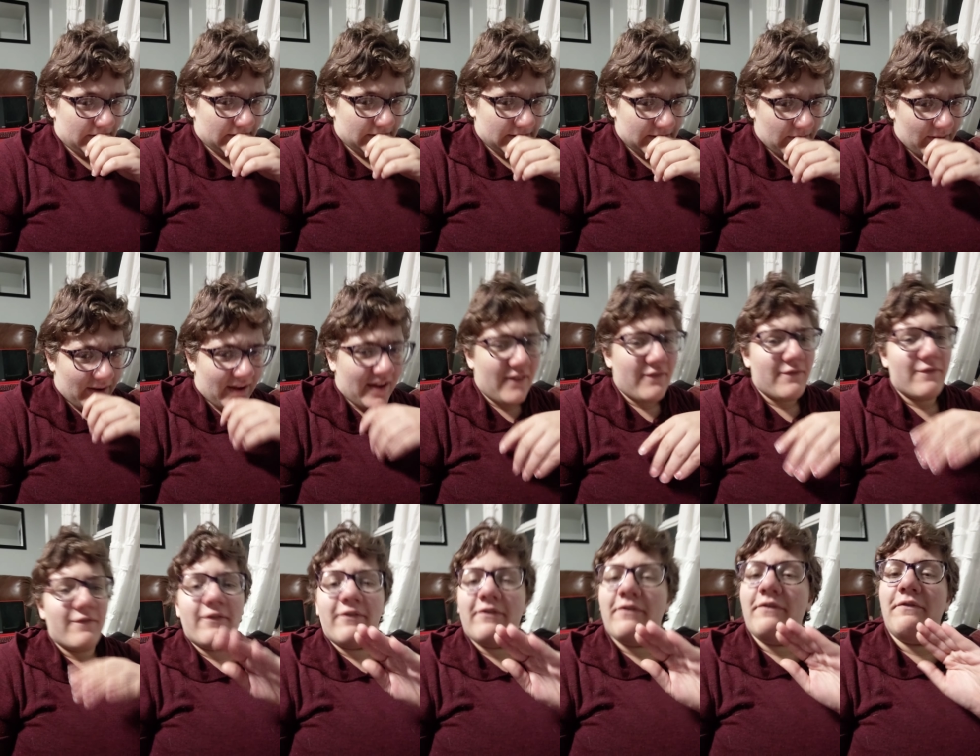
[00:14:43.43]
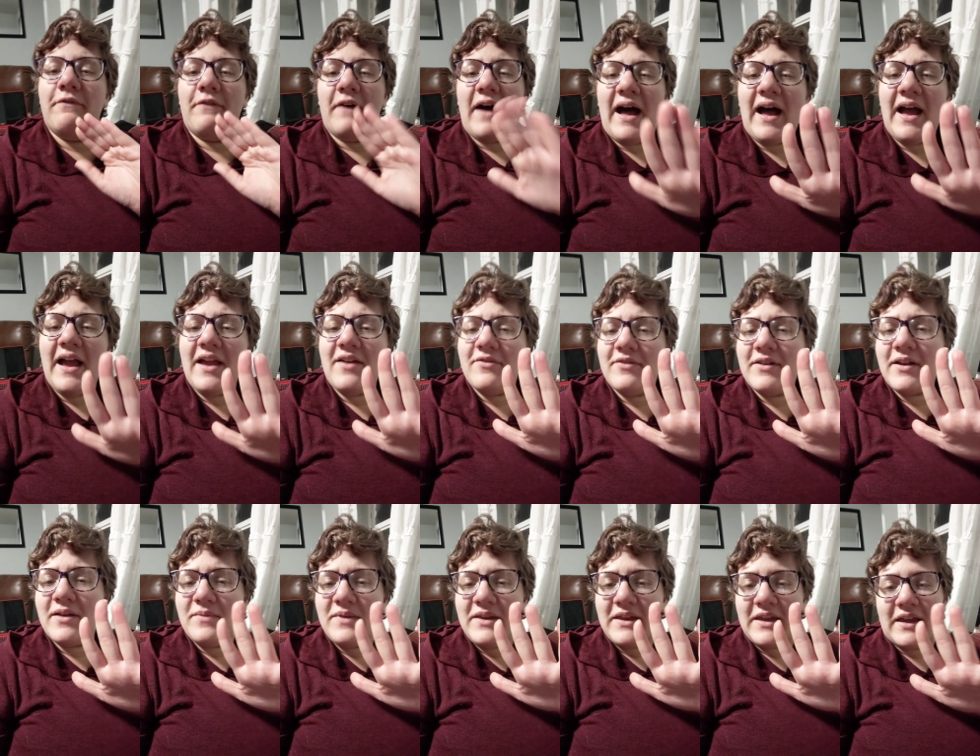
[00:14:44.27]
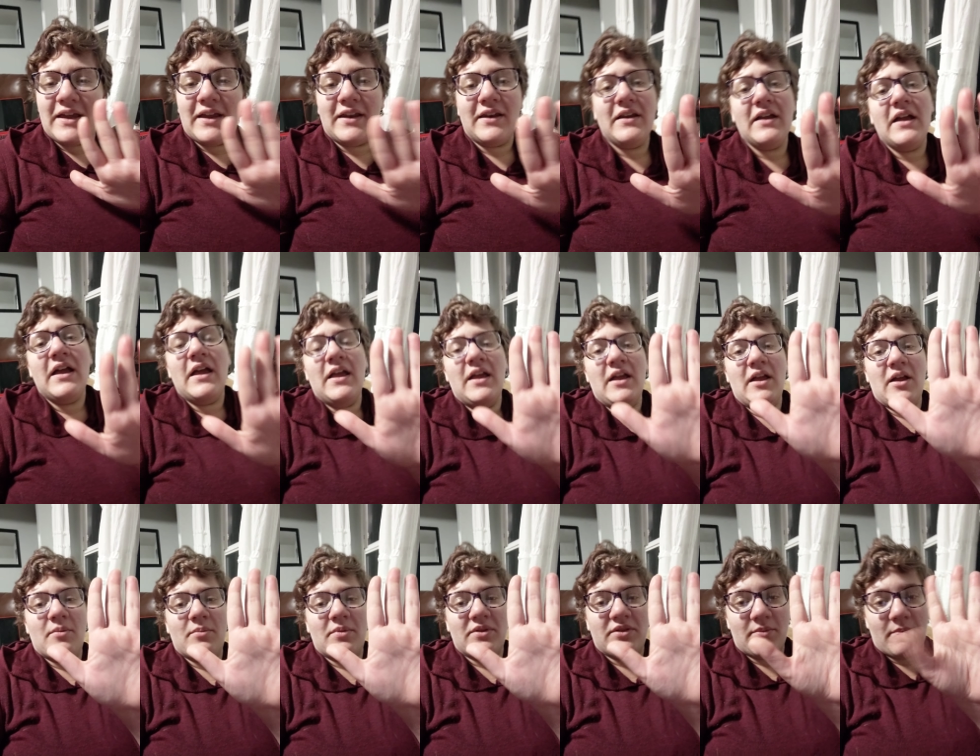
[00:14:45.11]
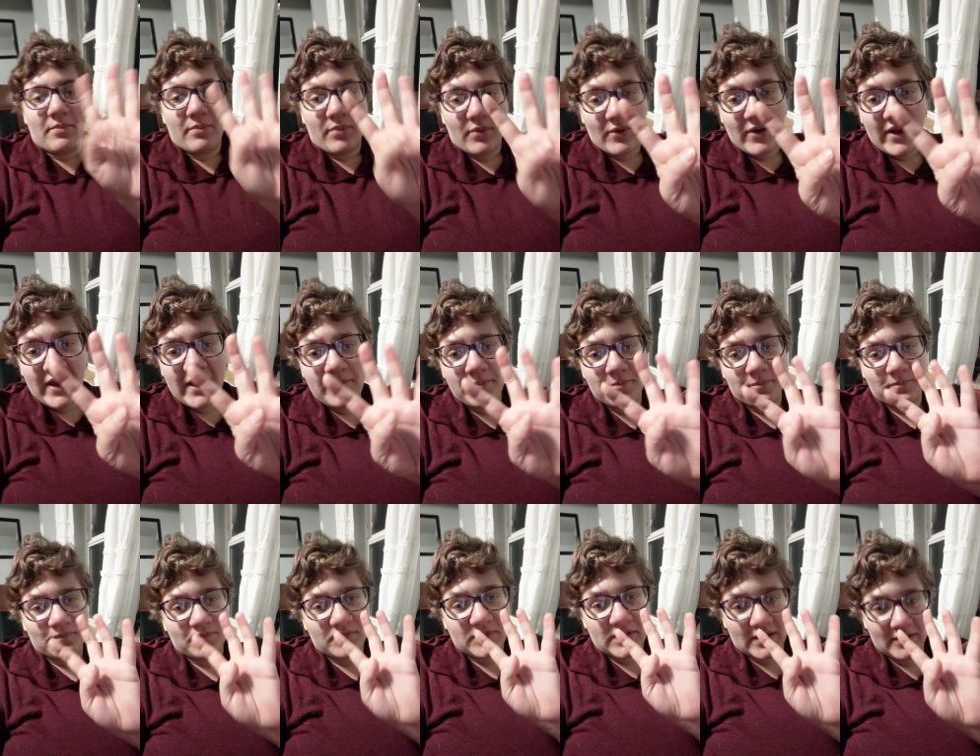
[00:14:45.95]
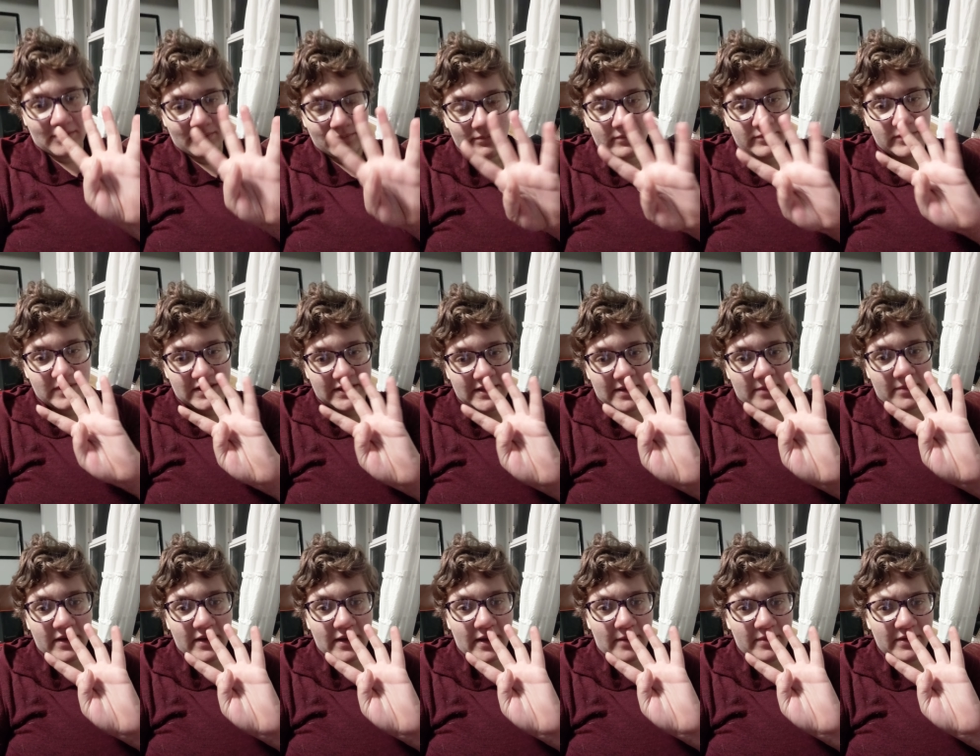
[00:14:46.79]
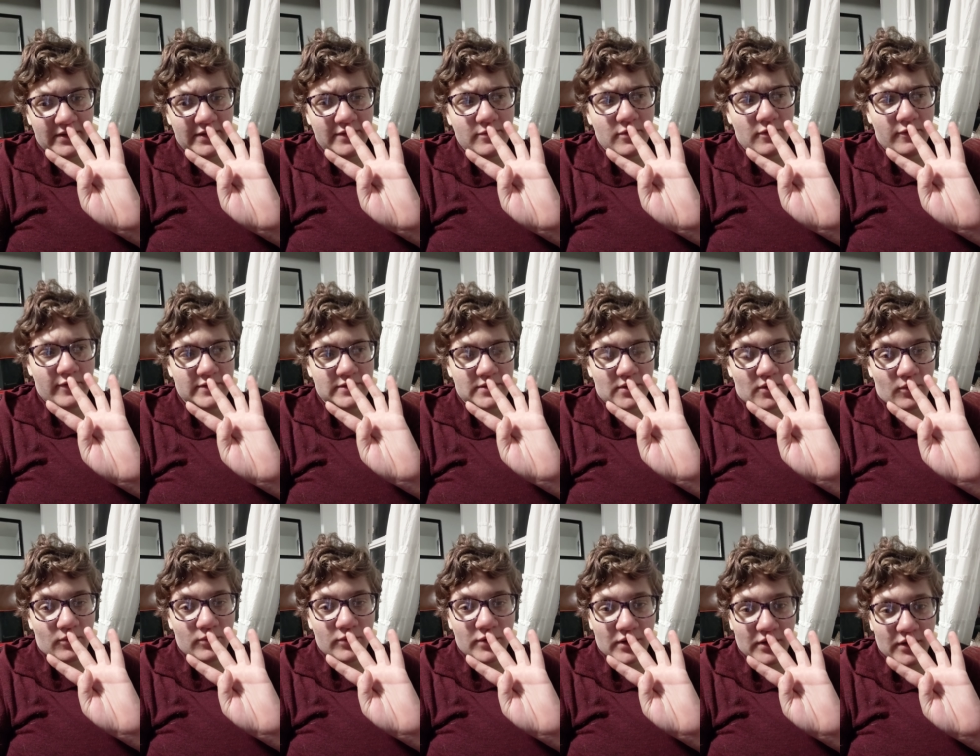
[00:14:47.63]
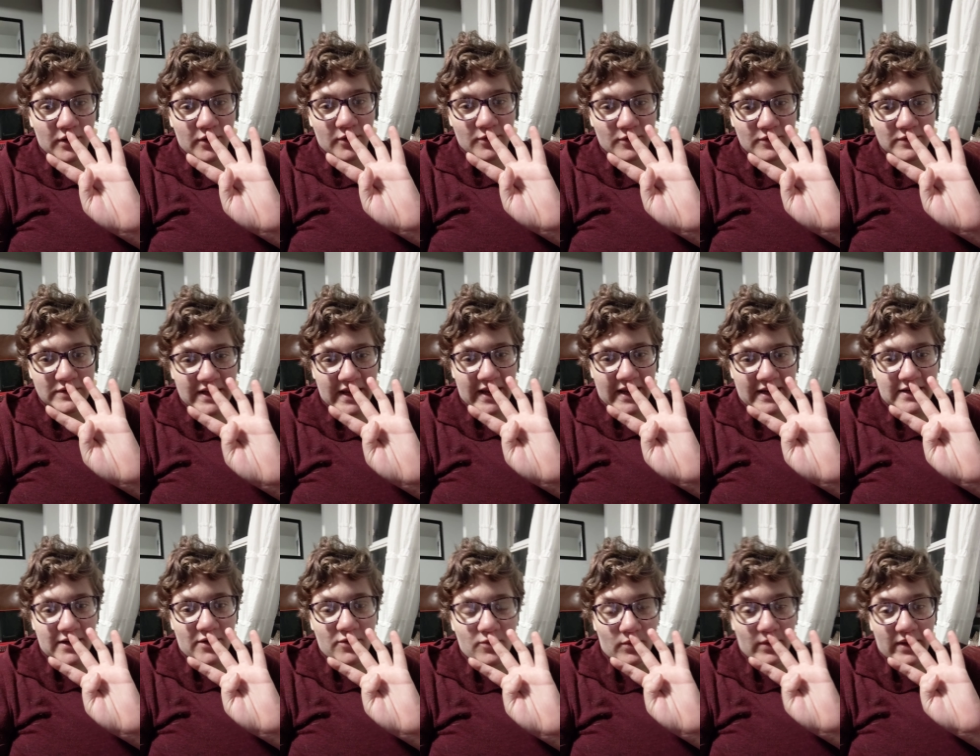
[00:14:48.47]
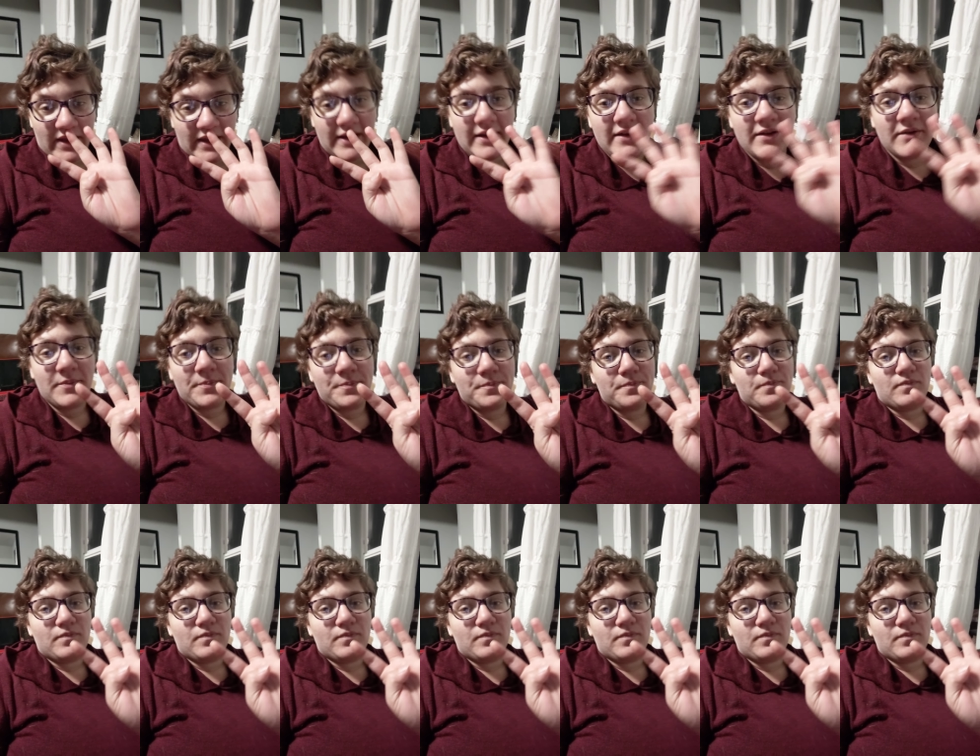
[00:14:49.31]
So I have 5 coming in, but the boy is coming, I believe, with his own clothes and a wig.